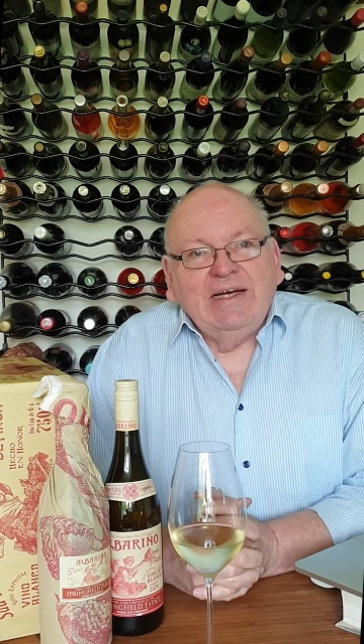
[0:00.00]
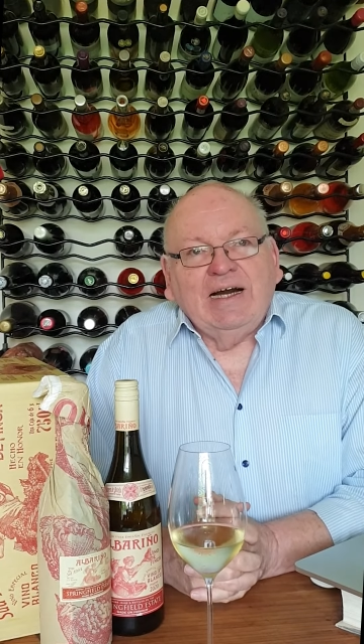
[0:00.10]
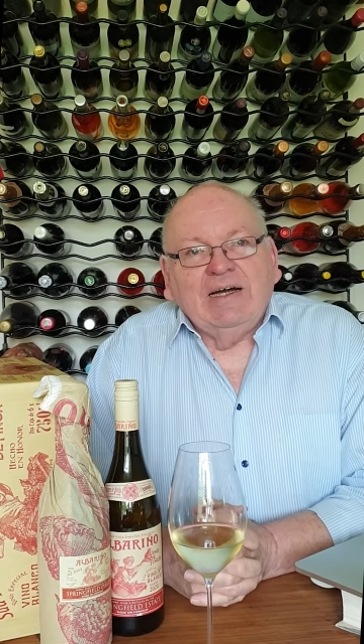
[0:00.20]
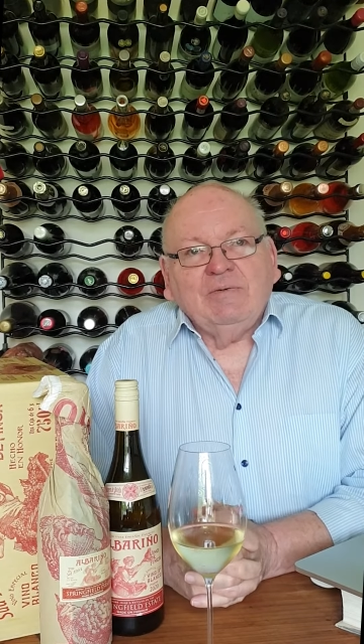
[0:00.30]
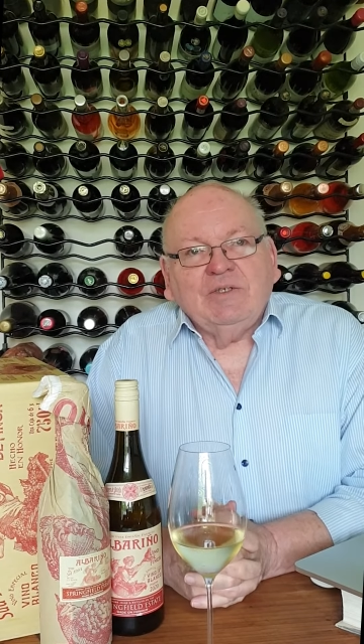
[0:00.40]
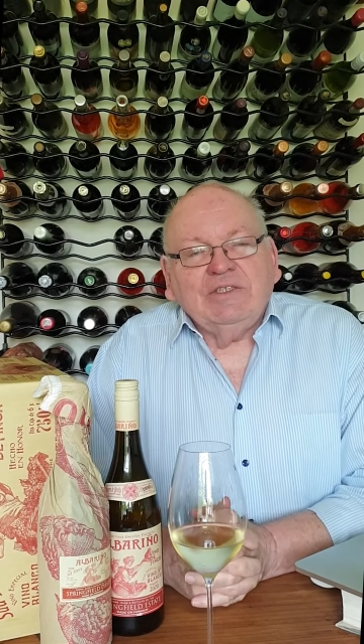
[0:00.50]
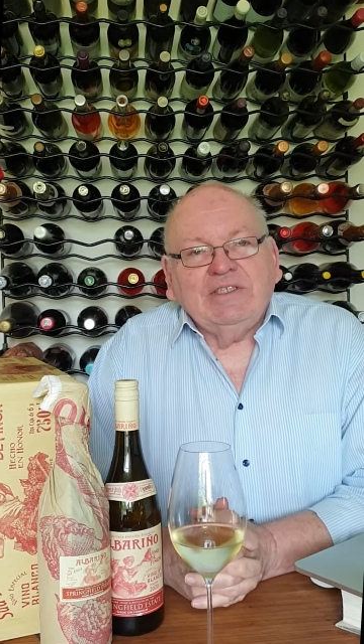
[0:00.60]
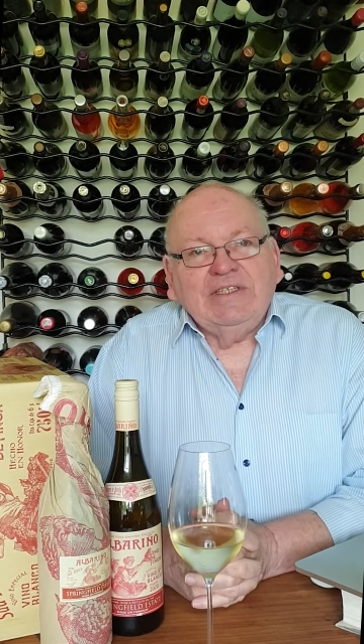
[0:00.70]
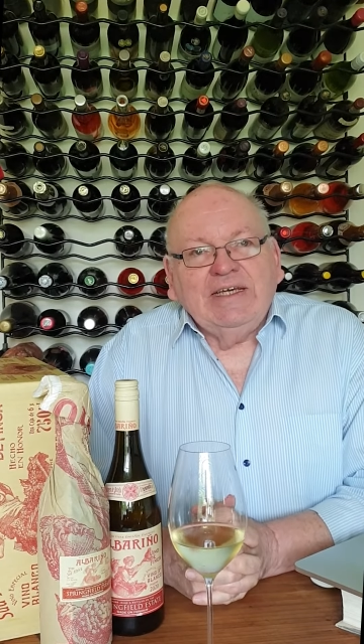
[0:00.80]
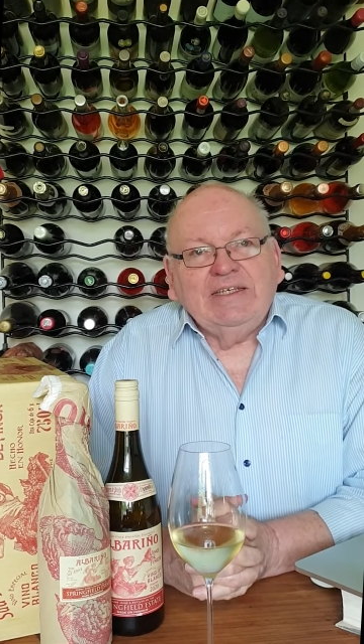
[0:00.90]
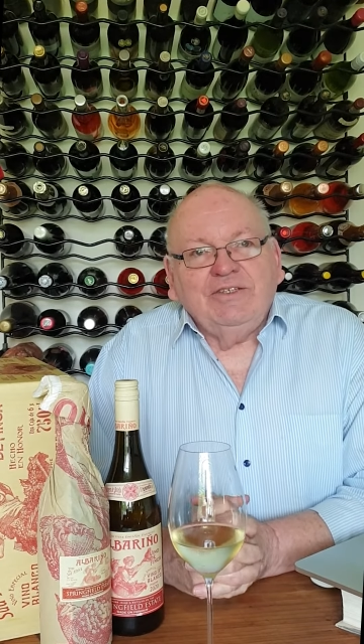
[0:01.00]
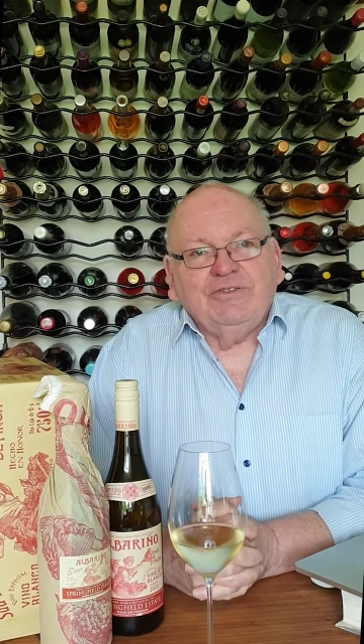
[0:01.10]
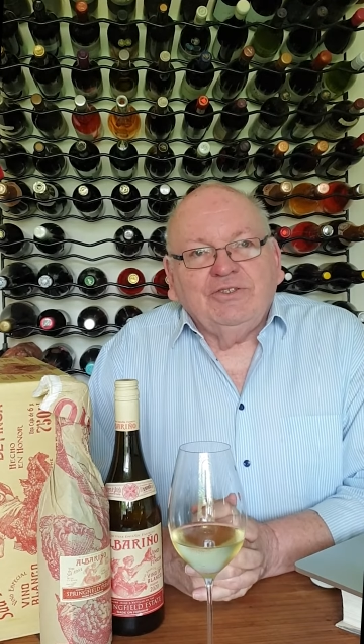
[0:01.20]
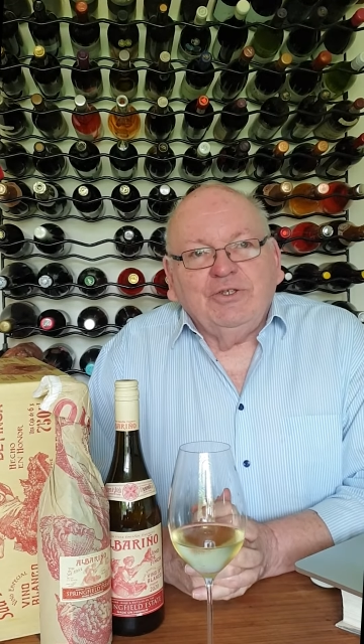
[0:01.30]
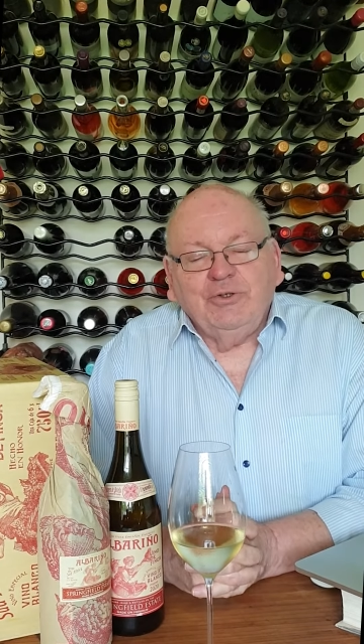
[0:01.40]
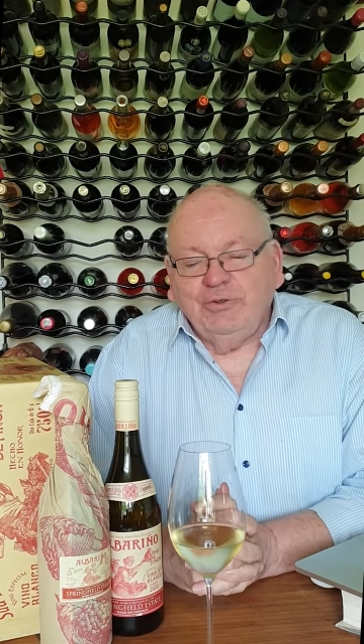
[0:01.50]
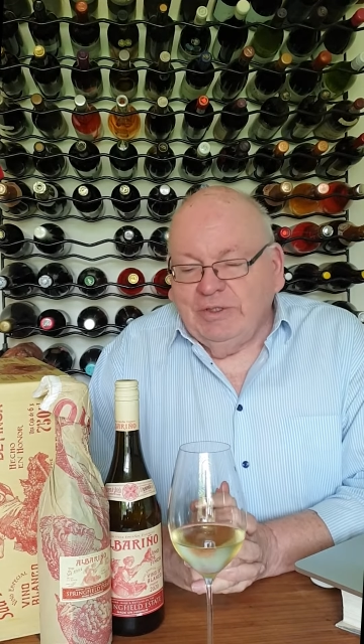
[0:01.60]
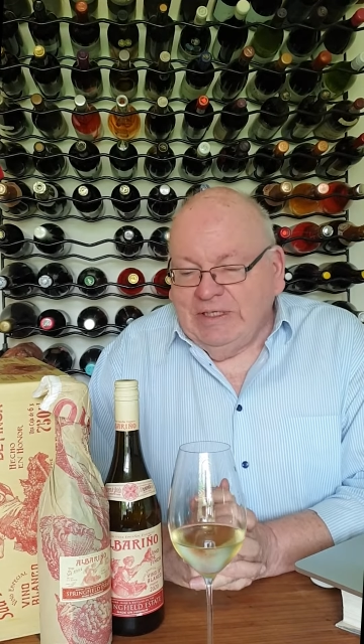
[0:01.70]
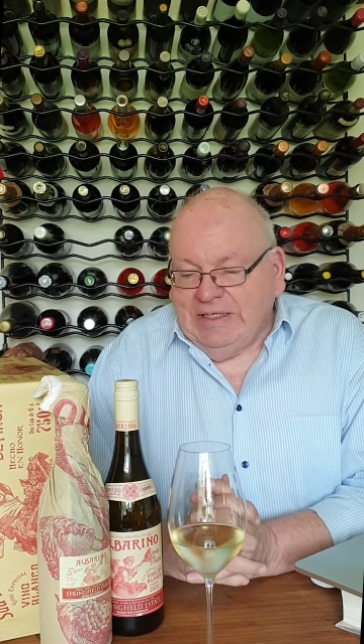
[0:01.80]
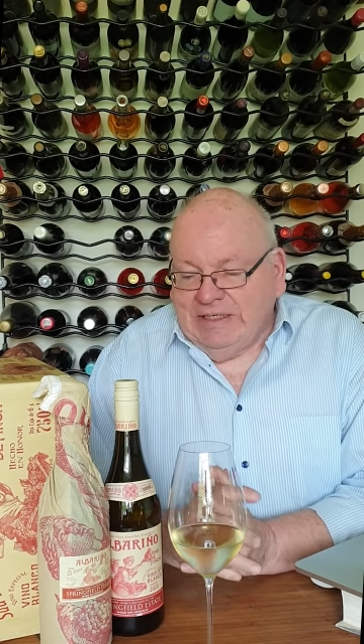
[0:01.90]
I want to take you to
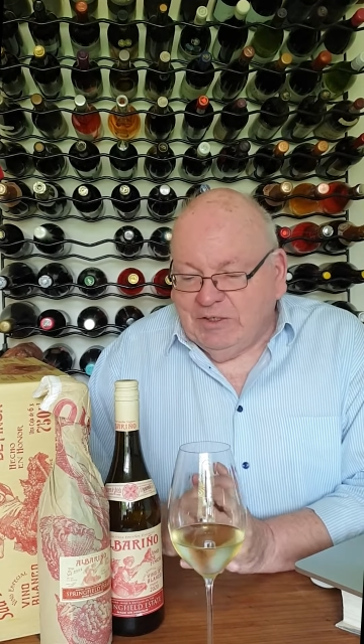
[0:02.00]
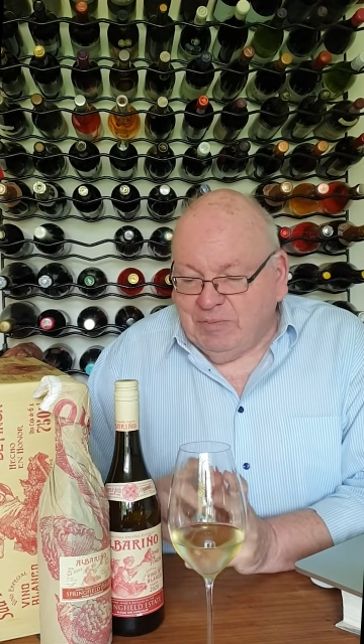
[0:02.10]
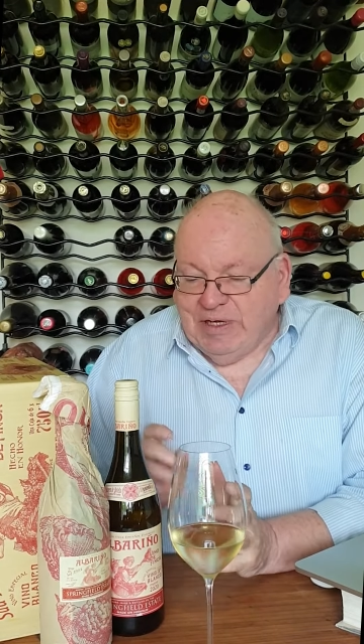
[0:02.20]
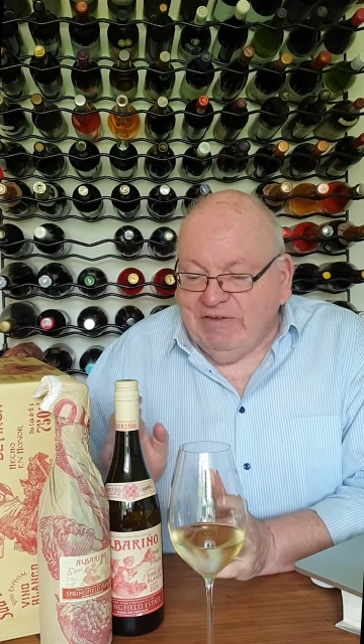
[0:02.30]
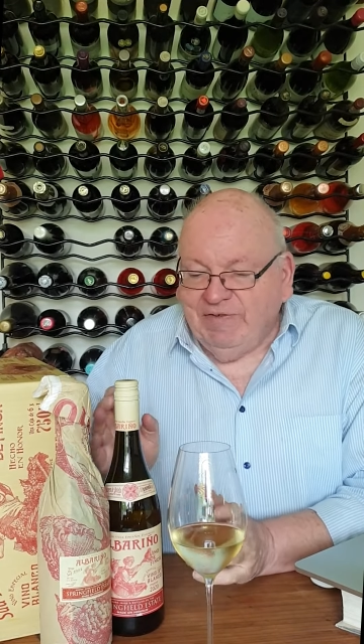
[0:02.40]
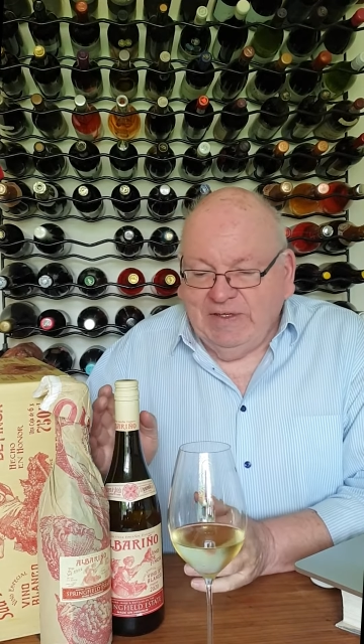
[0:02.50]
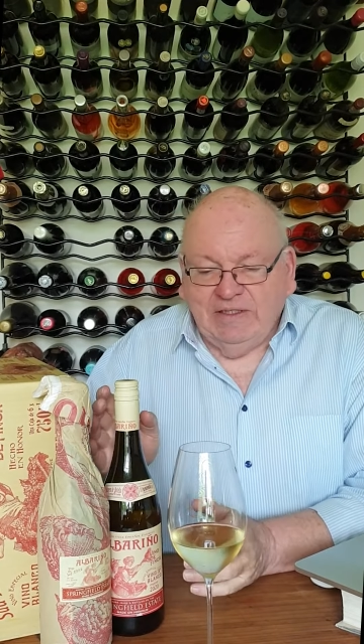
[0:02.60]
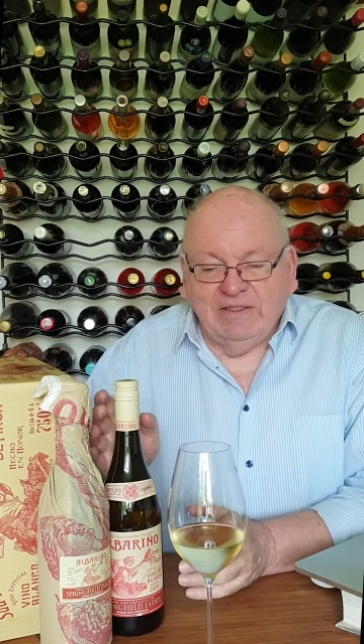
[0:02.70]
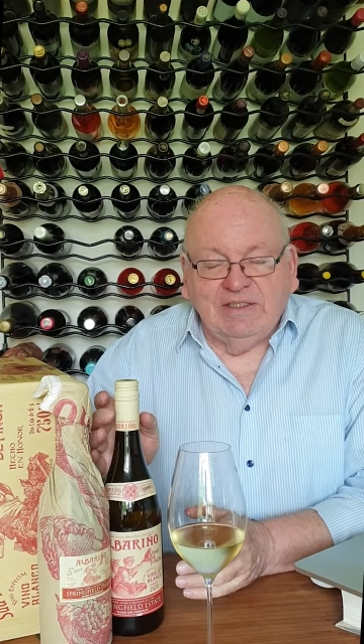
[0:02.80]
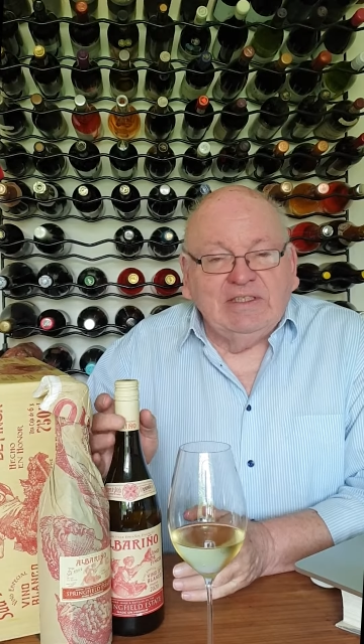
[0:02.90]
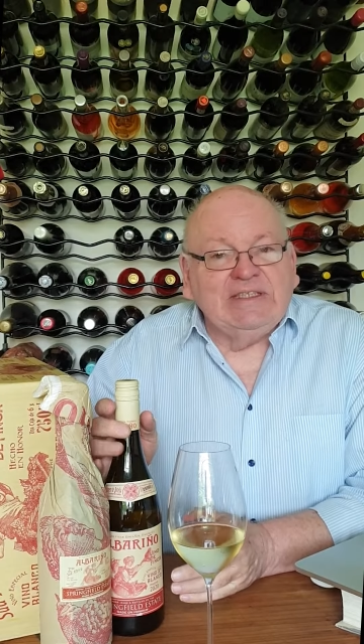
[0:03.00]
Springfield